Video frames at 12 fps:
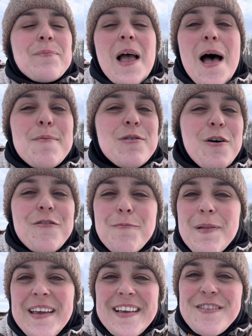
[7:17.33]
So
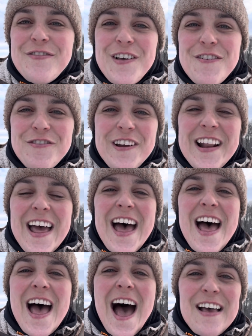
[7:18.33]
please feel free
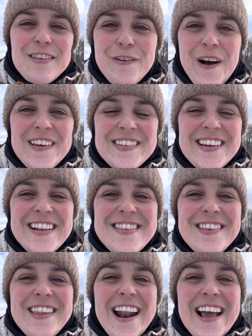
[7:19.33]
to ask questions
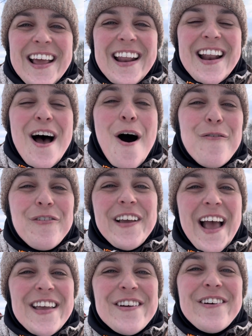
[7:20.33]
so that I can hopefully
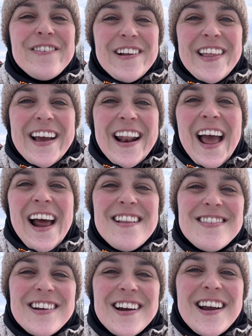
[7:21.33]
get you a really good
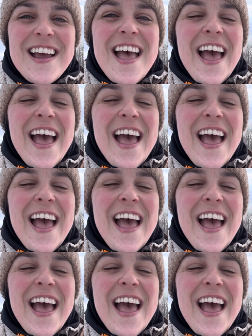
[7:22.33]
answer.